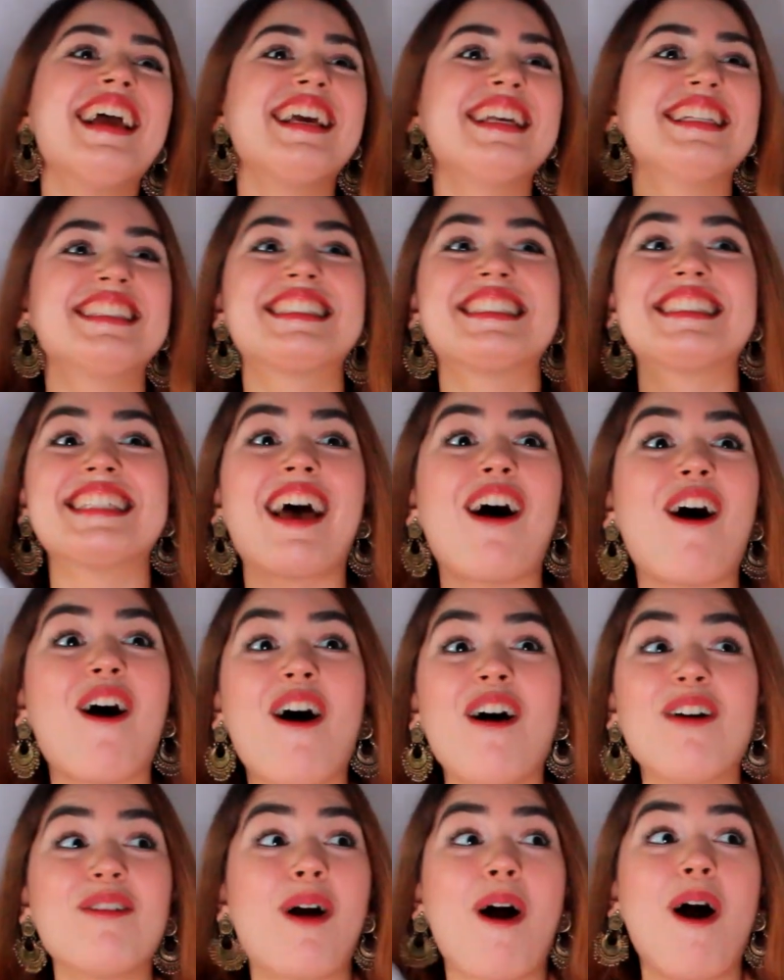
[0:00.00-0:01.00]
it's
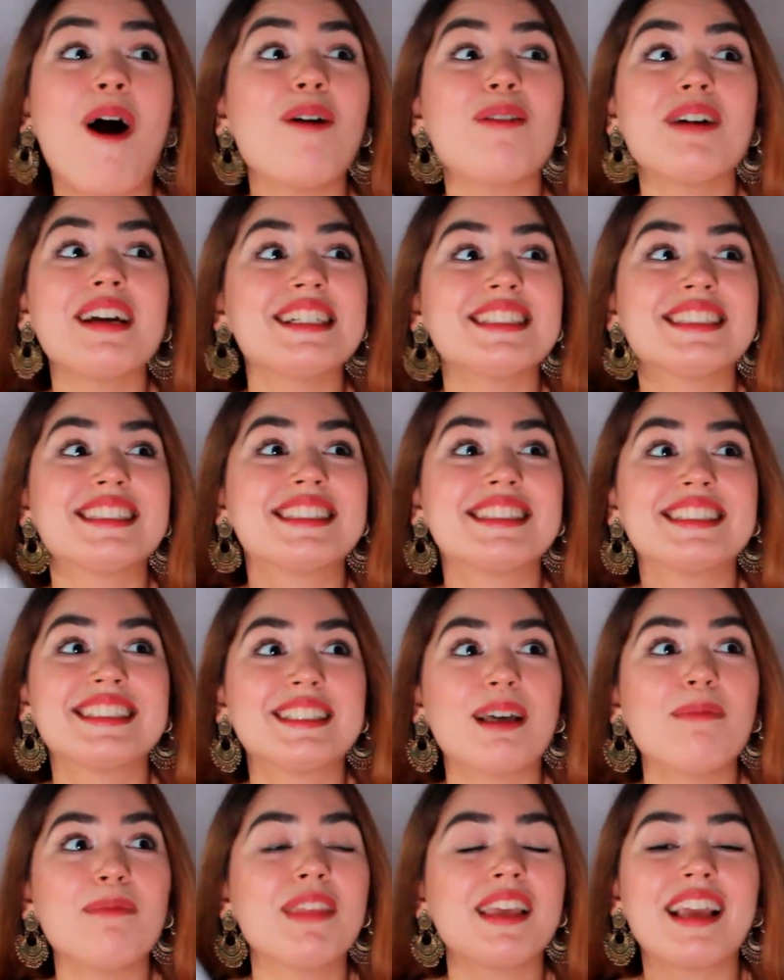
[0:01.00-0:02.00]
always
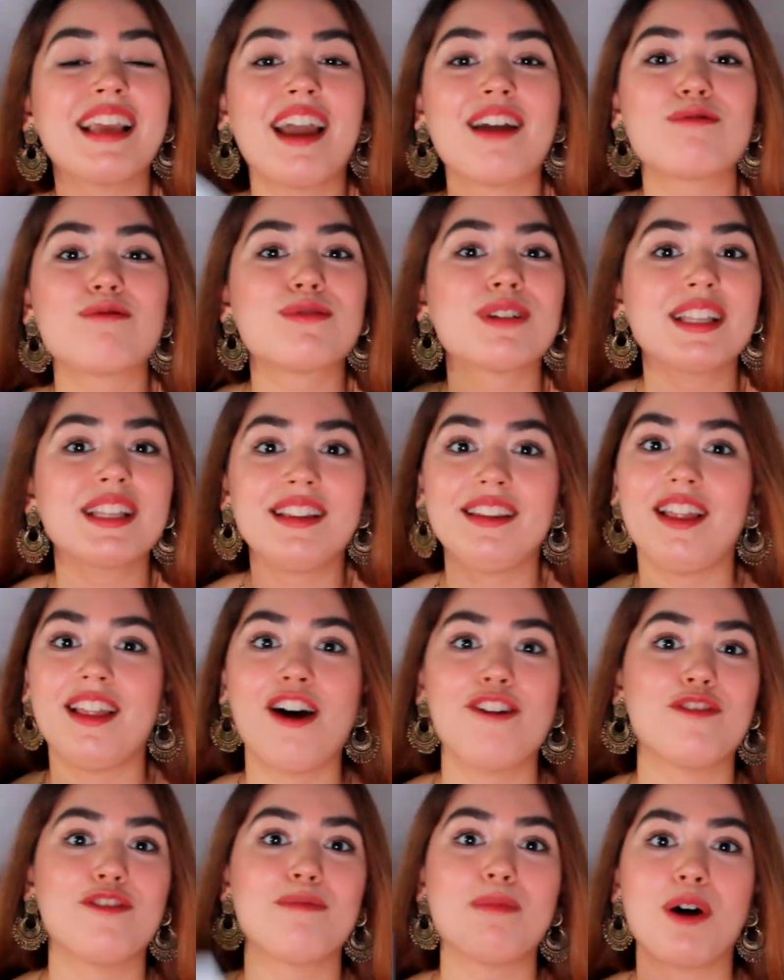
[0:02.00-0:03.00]
something I really
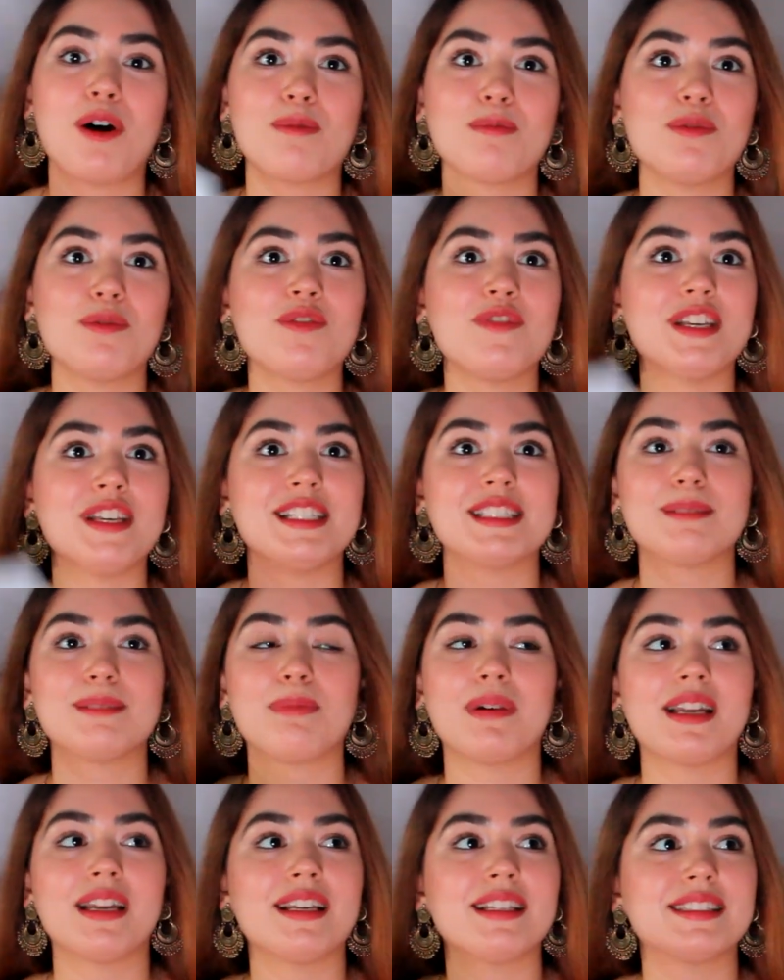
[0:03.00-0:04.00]
love about movies,
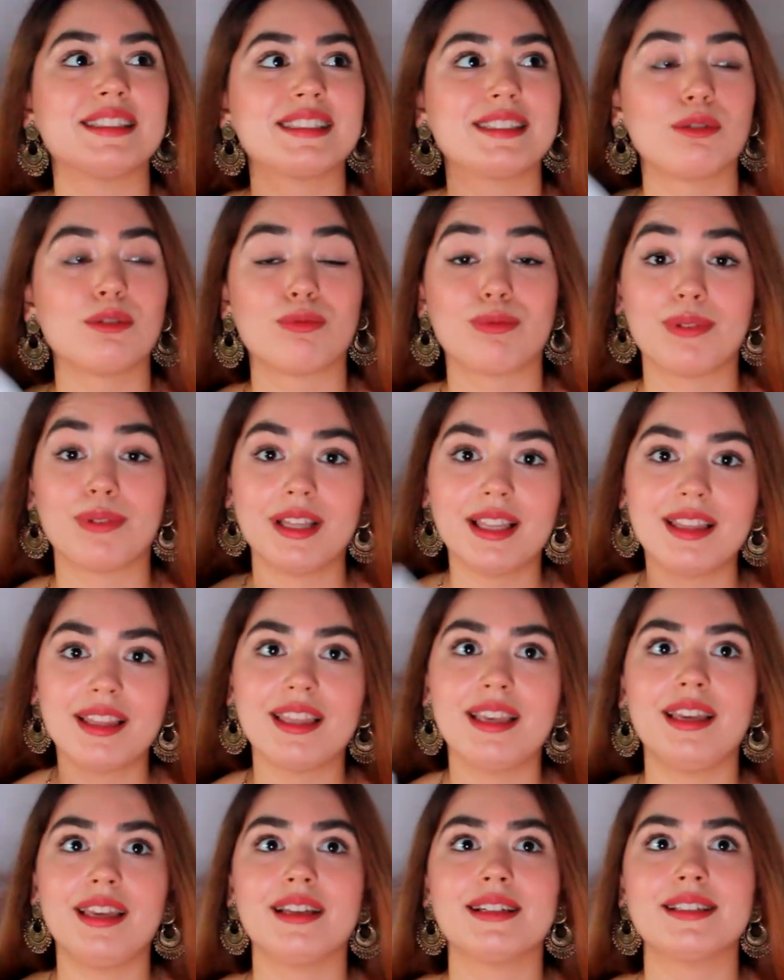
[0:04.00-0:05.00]
but it's
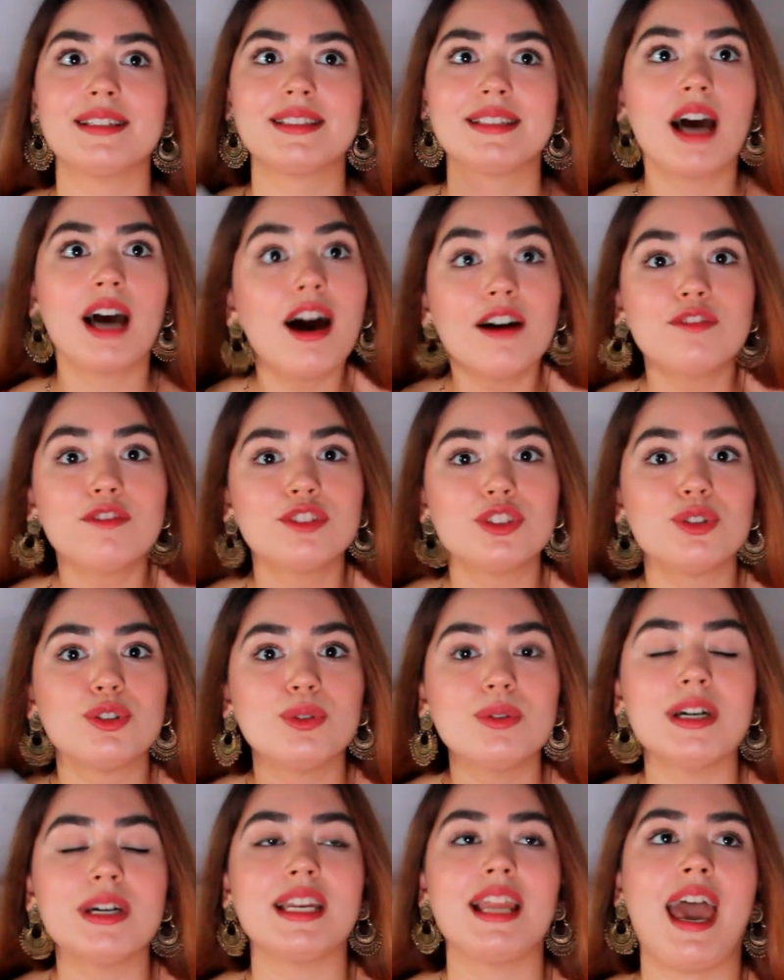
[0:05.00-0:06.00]
really tough to
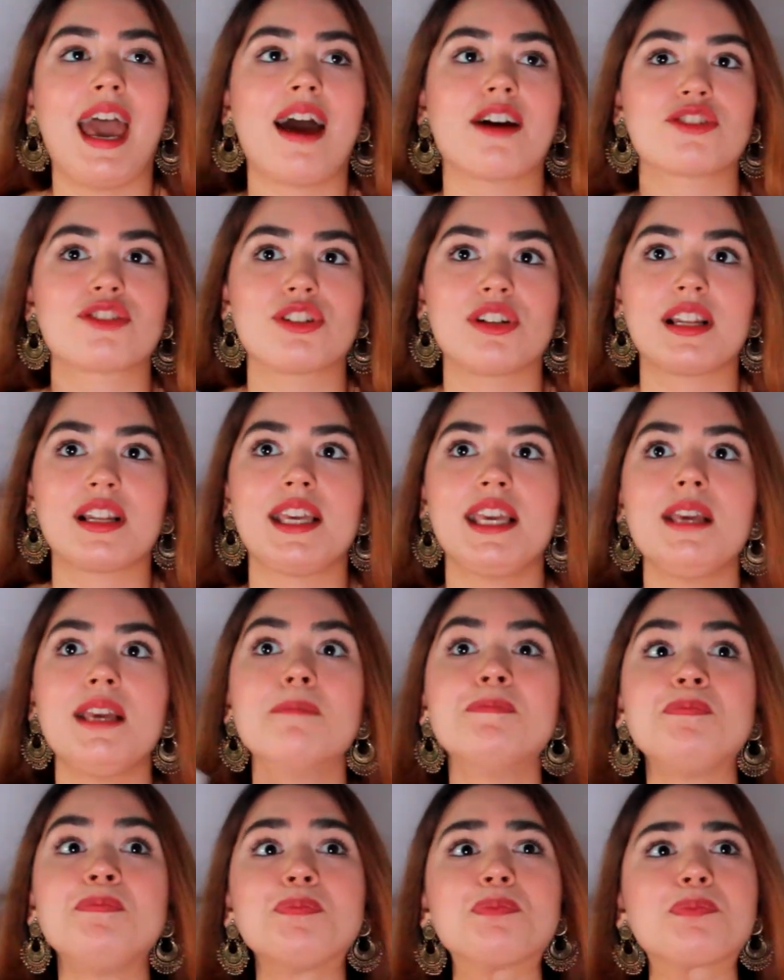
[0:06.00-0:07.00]
do it
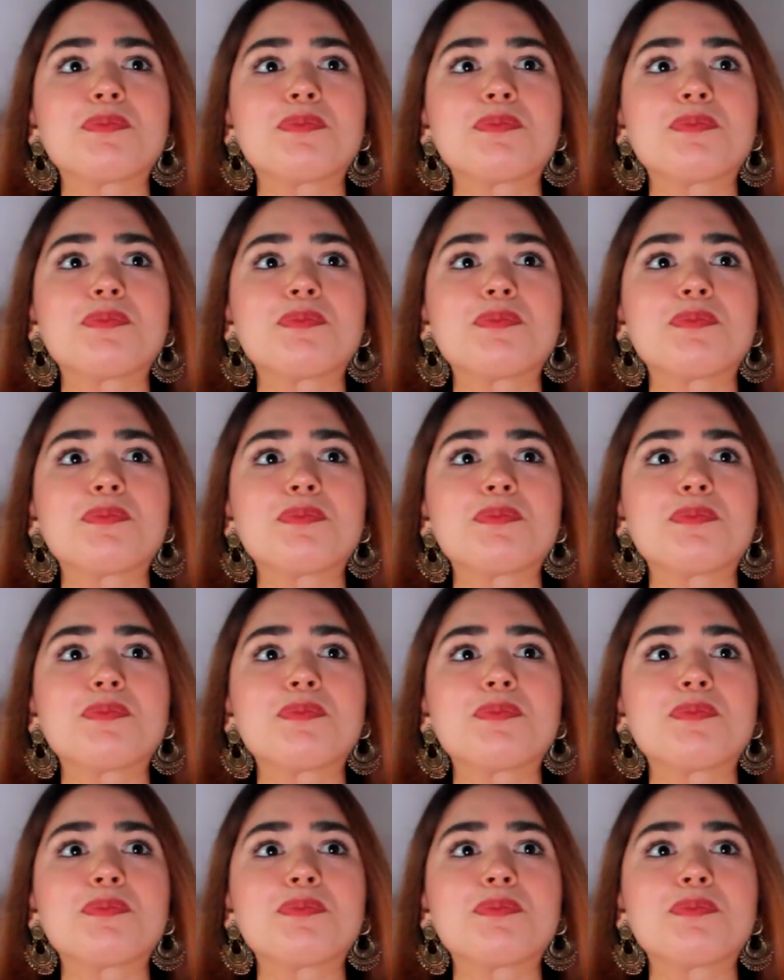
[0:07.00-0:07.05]
actually.